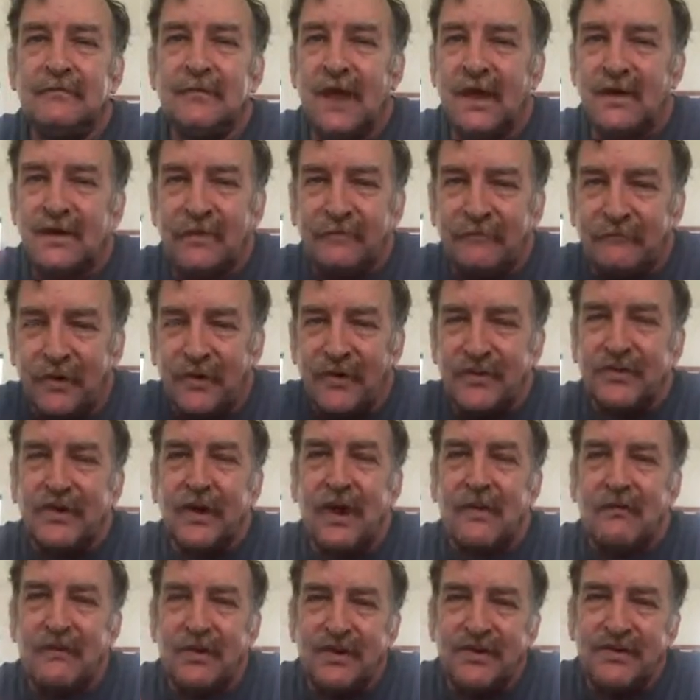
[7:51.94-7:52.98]
That's the first
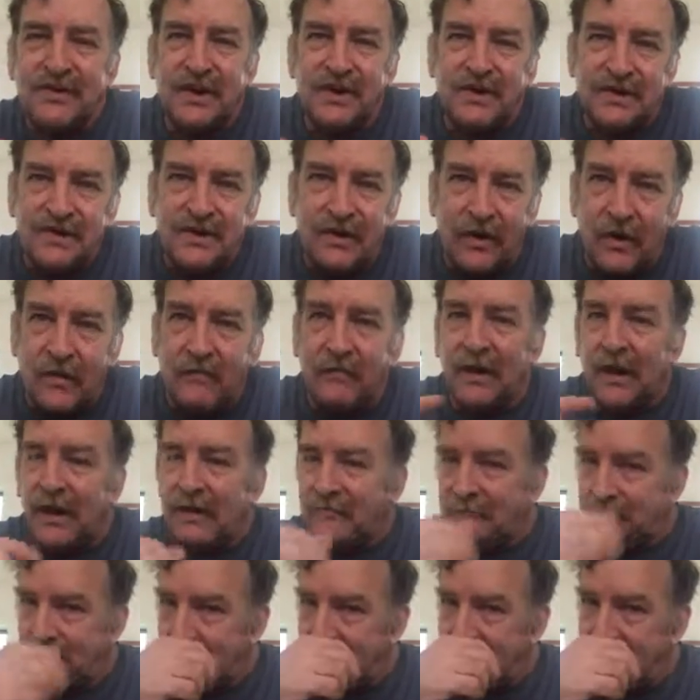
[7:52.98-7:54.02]
time we see her
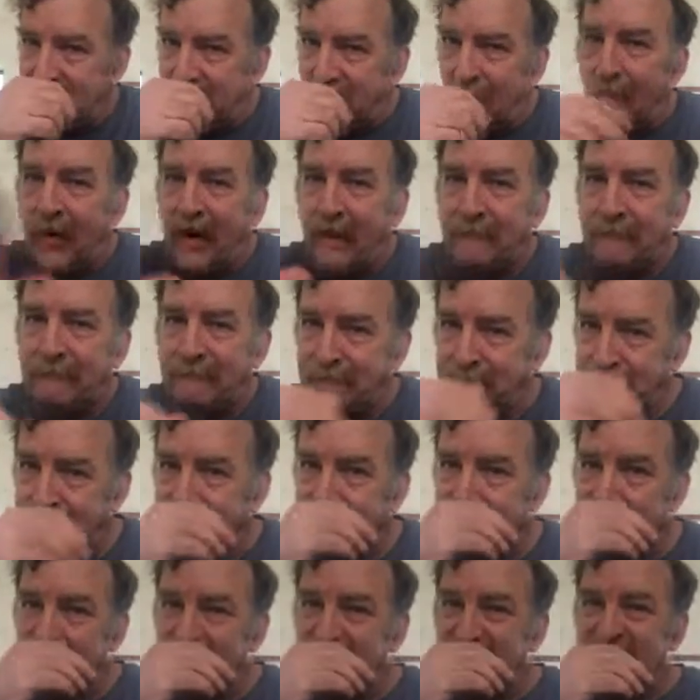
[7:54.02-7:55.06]
blood show up.
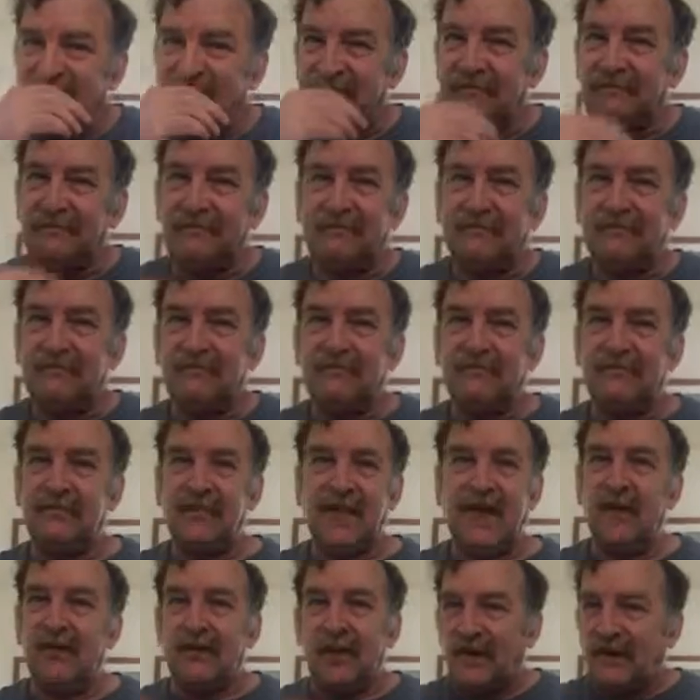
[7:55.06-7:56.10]

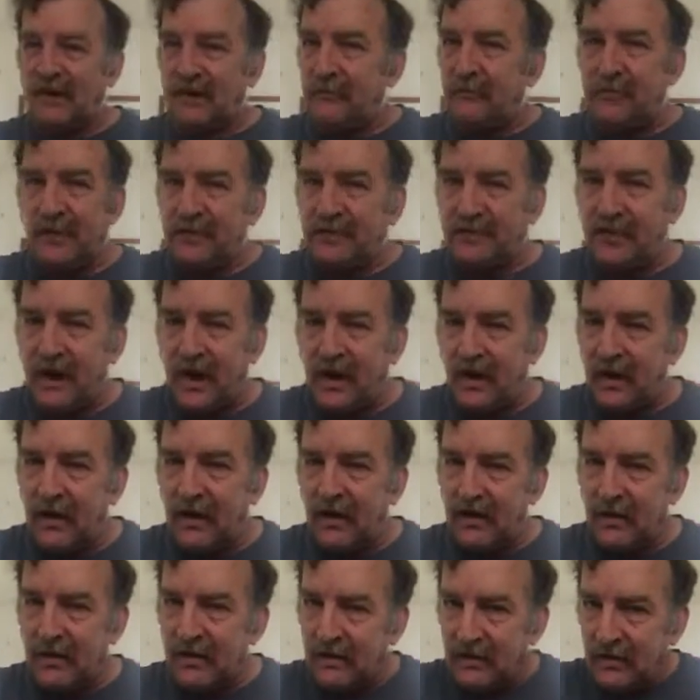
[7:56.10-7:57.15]
It wasn't put
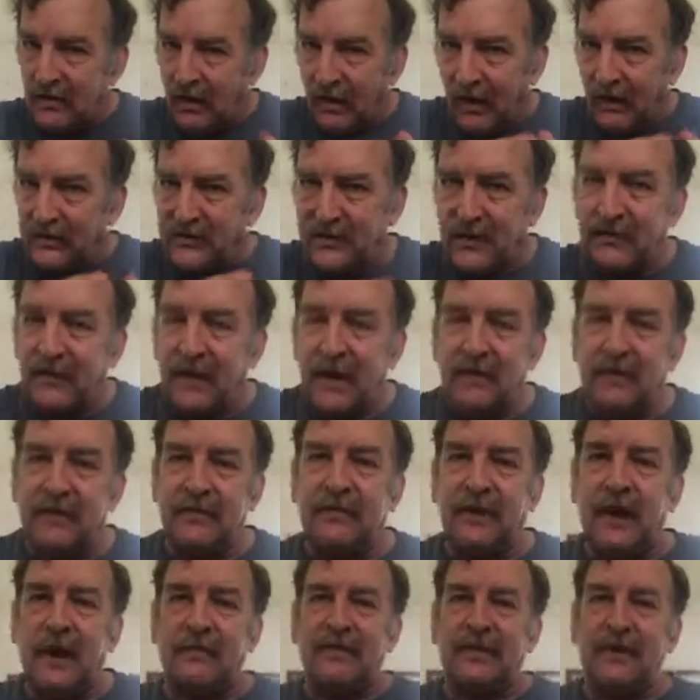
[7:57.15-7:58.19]
there on Stephen Avery's
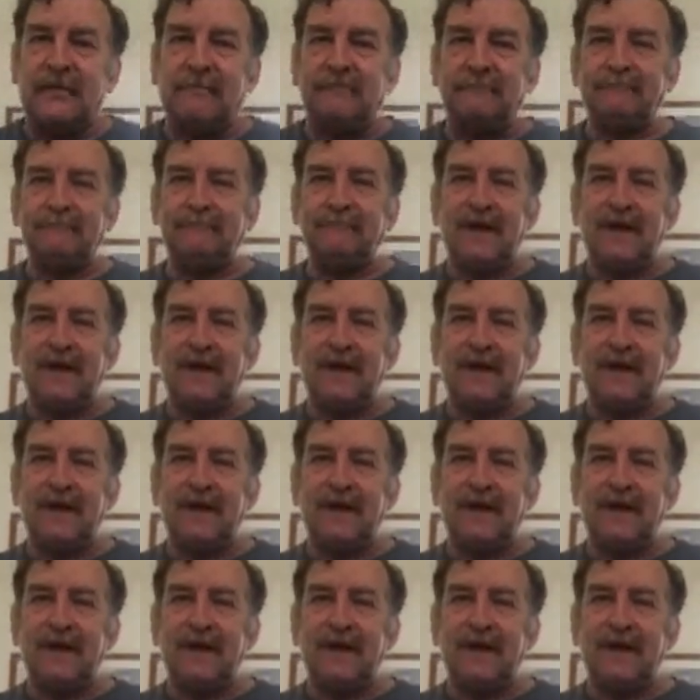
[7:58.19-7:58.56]
property.